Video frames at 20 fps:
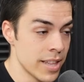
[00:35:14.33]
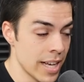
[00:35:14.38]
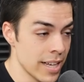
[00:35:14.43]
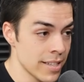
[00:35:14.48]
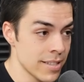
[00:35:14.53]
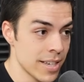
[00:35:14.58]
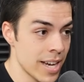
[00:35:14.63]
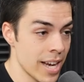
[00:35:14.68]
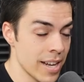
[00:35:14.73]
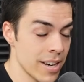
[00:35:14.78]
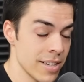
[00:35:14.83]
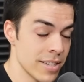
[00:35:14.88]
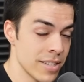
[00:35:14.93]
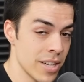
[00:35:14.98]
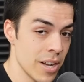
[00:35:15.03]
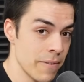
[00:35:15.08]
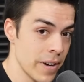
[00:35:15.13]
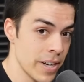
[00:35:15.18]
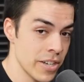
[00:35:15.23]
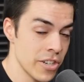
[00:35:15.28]
That's the kind of
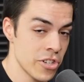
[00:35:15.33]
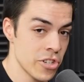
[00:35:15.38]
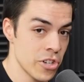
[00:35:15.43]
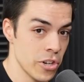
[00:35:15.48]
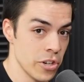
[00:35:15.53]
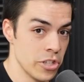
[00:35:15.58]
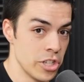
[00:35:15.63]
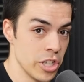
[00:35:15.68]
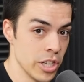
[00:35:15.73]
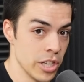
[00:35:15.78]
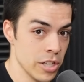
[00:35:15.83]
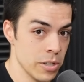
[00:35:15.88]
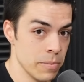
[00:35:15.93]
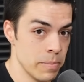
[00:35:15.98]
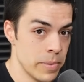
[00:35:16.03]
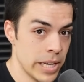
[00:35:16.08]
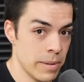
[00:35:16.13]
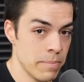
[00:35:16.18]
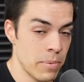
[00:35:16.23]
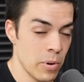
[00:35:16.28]
stuff I just showed you a little
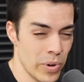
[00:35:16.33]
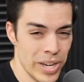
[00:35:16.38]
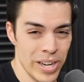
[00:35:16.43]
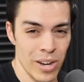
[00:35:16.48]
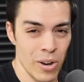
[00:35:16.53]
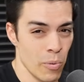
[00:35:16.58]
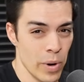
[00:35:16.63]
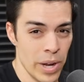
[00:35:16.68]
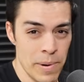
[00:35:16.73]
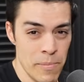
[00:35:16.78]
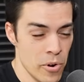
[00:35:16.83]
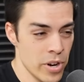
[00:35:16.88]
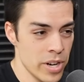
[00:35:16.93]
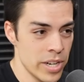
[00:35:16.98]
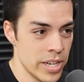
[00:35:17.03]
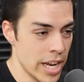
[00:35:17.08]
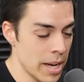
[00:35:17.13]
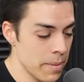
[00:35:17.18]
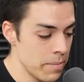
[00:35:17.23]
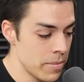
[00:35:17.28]
bit, but we can go way more
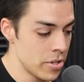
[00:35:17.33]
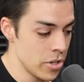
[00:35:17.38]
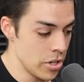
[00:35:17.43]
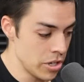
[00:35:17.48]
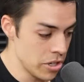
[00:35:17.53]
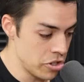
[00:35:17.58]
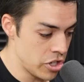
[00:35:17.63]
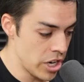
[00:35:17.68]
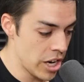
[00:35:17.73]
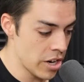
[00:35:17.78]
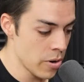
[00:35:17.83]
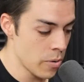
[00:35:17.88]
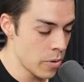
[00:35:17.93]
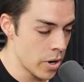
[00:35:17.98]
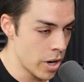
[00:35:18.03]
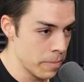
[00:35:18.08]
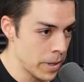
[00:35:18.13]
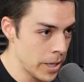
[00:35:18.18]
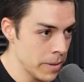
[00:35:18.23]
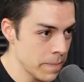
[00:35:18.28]
in depth. Do your general
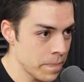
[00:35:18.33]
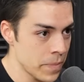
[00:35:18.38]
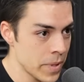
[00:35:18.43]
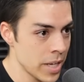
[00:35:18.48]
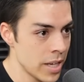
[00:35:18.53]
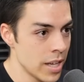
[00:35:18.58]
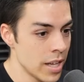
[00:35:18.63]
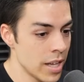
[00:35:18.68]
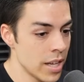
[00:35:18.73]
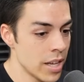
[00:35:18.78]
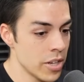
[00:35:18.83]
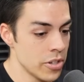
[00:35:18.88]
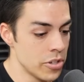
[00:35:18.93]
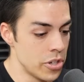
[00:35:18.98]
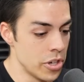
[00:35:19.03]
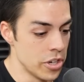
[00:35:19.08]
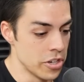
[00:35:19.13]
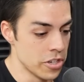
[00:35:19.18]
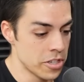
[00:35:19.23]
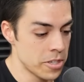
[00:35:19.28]
warm up,
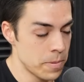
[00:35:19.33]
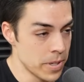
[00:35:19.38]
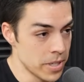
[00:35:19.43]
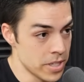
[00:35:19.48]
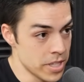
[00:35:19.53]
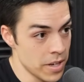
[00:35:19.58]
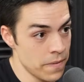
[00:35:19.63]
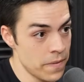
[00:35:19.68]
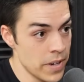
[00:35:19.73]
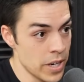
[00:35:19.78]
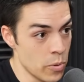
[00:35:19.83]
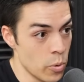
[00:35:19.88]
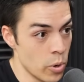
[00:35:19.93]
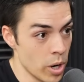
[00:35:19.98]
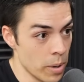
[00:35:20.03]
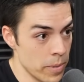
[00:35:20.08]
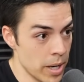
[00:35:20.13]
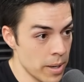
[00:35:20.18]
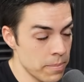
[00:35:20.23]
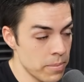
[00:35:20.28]
do your specific
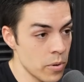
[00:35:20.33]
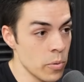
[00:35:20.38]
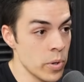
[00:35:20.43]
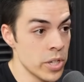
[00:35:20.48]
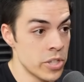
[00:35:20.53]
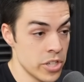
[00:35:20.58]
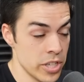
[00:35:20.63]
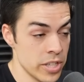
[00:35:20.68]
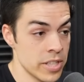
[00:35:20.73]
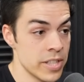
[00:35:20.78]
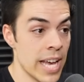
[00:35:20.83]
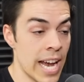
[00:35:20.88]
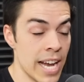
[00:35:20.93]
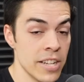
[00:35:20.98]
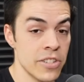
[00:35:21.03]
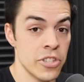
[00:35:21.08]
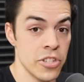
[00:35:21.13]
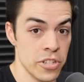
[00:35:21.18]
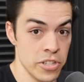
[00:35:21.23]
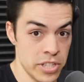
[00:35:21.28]
warm up, which is
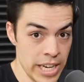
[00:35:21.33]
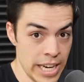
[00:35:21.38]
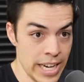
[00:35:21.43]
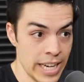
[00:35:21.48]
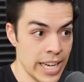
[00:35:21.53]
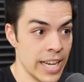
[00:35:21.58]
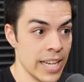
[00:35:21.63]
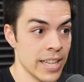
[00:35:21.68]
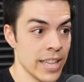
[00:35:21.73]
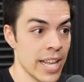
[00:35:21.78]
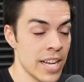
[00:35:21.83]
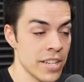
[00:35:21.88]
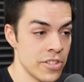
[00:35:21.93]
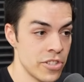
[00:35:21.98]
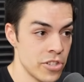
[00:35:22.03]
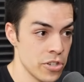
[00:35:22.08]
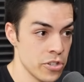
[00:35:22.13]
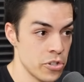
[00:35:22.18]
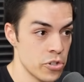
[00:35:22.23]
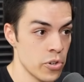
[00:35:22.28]
that's your dinking,
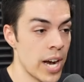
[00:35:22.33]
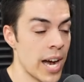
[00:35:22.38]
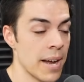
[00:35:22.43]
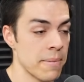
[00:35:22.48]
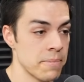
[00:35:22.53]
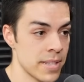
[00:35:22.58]
that's your drops,